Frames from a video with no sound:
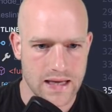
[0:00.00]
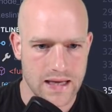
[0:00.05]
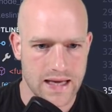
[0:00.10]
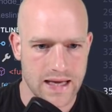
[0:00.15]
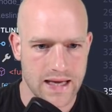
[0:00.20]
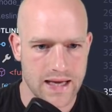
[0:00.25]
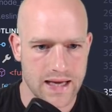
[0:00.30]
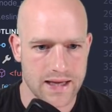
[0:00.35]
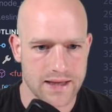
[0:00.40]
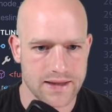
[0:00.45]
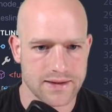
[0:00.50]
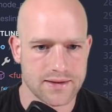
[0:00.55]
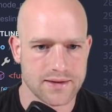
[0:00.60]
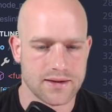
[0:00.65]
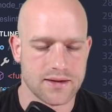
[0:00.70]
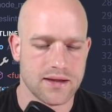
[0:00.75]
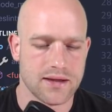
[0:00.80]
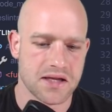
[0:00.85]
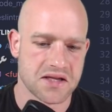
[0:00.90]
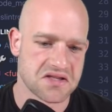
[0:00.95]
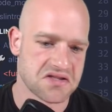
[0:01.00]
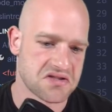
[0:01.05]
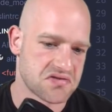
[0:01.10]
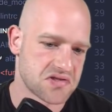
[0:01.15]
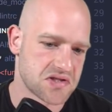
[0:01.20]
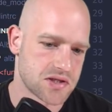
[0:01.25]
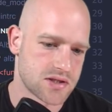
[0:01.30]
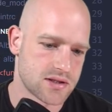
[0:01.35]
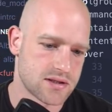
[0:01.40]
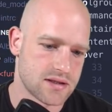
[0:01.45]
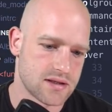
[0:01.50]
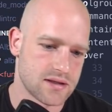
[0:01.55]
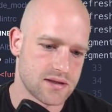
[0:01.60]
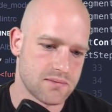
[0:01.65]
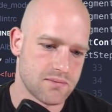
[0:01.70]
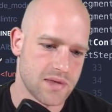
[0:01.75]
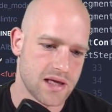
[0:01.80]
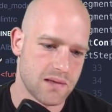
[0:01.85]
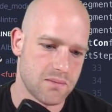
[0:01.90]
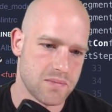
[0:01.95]
And let's
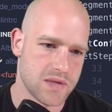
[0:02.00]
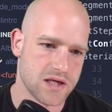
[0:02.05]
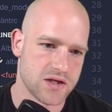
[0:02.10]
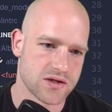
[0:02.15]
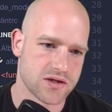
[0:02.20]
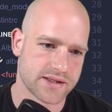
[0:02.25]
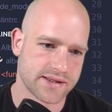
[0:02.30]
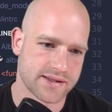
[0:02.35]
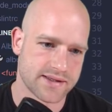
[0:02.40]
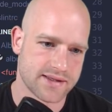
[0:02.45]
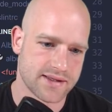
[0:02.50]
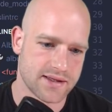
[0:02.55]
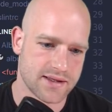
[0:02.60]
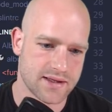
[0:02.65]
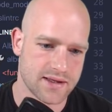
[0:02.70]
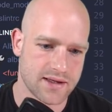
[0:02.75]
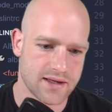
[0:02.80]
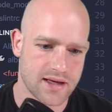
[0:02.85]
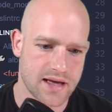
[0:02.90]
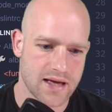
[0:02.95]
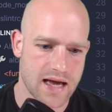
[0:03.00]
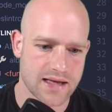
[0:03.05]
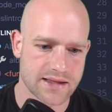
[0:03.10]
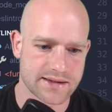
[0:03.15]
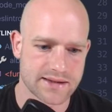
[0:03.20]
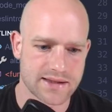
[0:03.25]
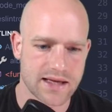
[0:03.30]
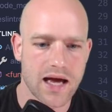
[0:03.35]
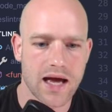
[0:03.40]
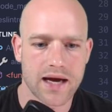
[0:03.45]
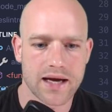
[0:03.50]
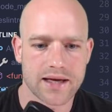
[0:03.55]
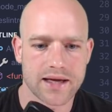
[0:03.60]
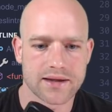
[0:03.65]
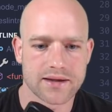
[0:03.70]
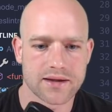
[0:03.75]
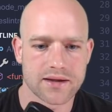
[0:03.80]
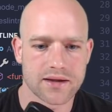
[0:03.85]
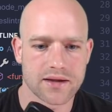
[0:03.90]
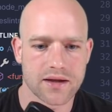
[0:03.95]
maybe just
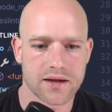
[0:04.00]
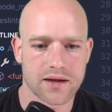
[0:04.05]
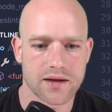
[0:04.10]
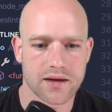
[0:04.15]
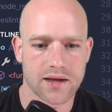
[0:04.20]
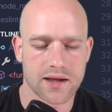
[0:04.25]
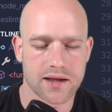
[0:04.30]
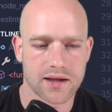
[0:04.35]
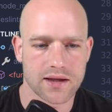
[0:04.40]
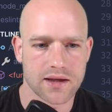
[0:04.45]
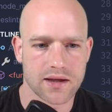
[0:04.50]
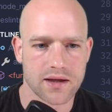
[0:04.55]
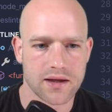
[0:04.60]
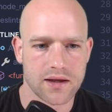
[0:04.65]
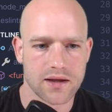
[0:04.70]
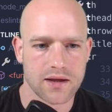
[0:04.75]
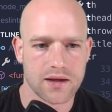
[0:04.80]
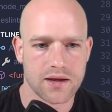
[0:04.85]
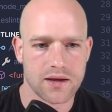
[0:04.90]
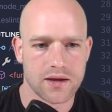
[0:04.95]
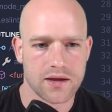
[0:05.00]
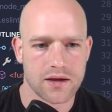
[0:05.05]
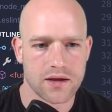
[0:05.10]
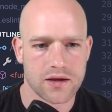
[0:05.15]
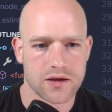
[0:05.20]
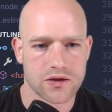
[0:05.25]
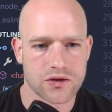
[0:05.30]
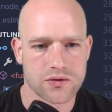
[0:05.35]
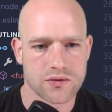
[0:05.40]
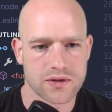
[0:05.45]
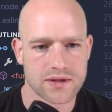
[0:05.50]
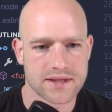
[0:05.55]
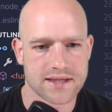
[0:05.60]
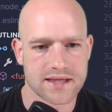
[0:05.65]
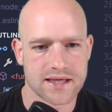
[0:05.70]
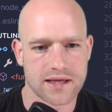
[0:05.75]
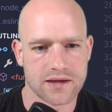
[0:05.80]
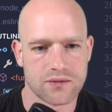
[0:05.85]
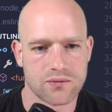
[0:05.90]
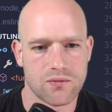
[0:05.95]
assign
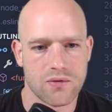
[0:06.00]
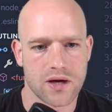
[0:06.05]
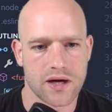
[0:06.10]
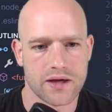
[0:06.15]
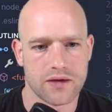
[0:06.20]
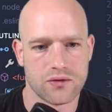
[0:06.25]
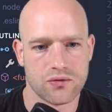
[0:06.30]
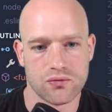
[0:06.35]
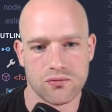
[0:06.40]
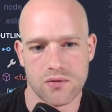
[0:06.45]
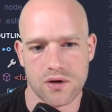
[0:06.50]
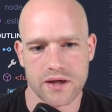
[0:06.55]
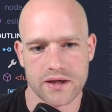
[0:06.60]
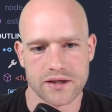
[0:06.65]
translate Y to Y,